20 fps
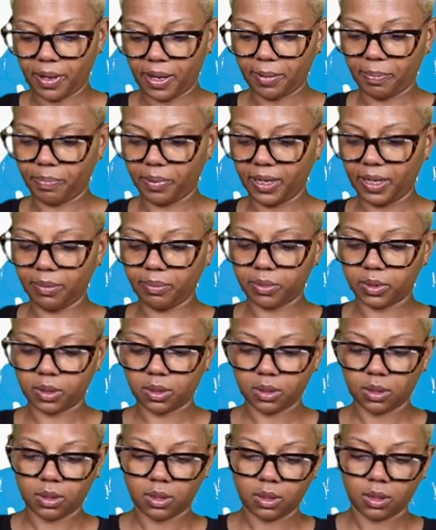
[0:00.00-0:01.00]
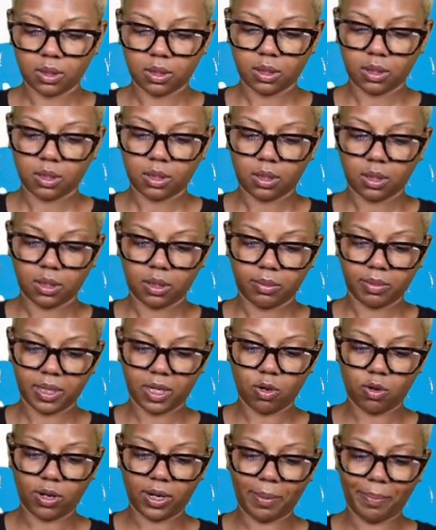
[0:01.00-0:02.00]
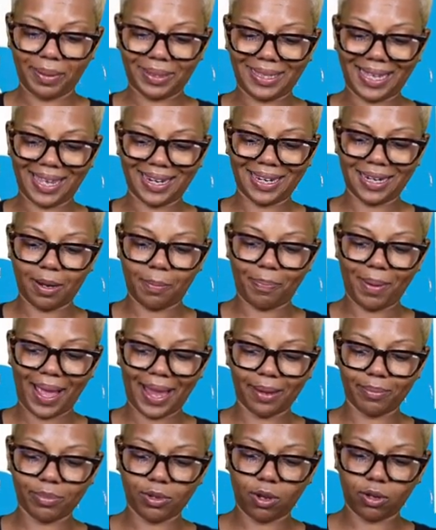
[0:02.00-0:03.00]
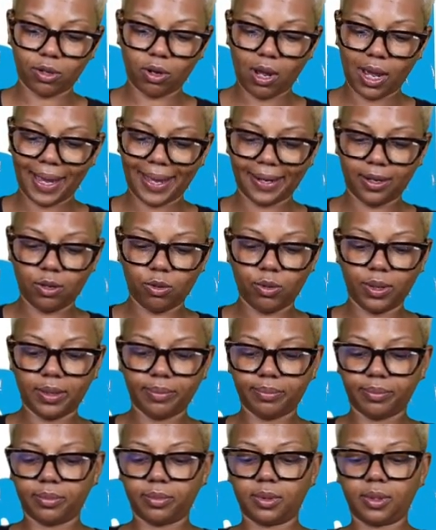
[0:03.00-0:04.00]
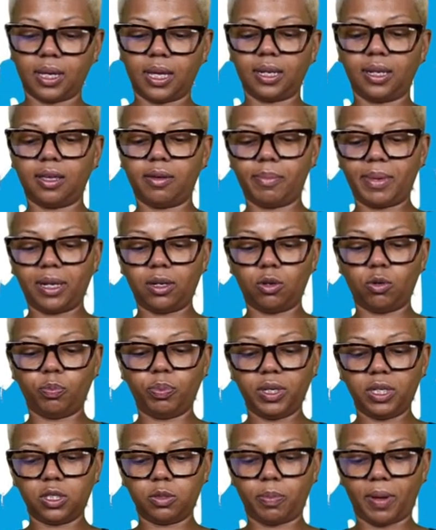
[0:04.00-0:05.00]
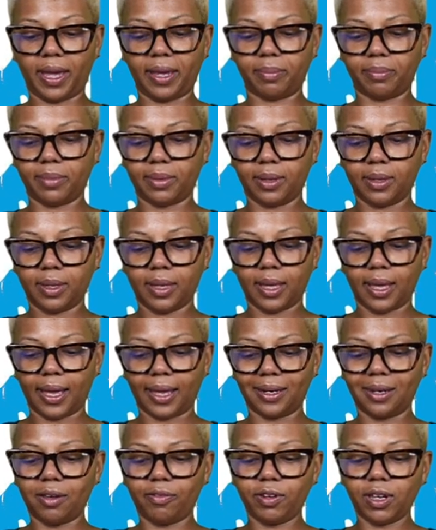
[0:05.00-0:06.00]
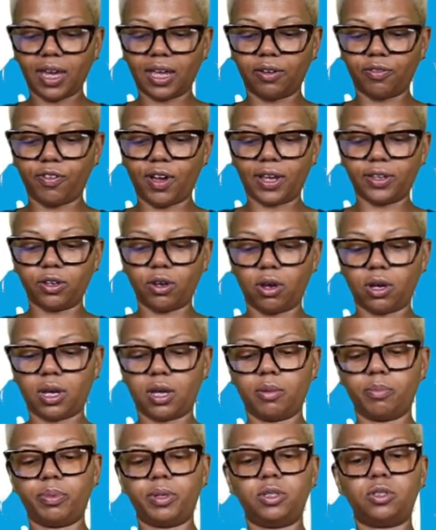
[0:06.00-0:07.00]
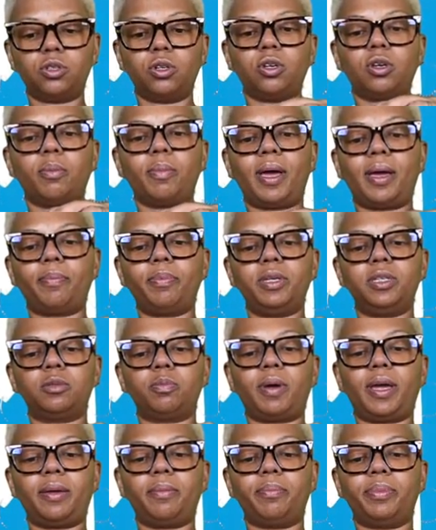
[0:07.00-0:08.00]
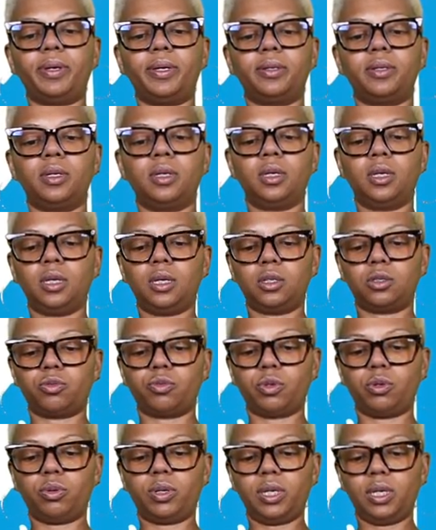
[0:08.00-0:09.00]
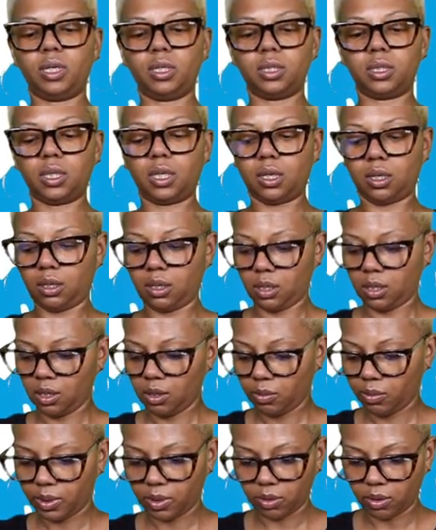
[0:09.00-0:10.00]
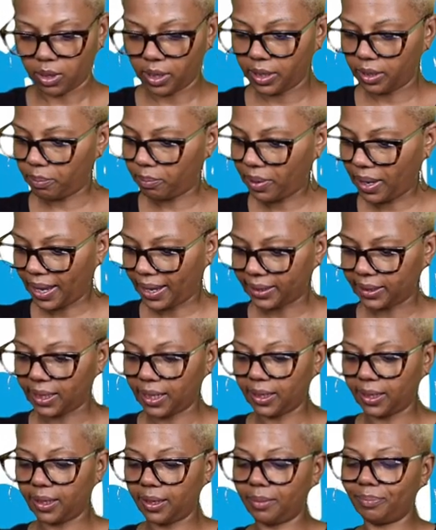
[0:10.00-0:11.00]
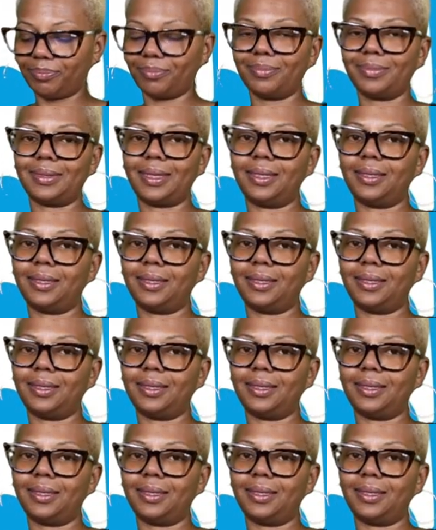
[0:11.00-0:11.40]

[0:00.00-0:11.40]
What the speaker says: Pop Peeps. You go in and put that in the pipe. Y'all know how I do it. I love my little peace pipe. I definitely gotta find y'all a company so you can buy a peace pipe, but it's real easy. We're gonna go ahead and pack that up.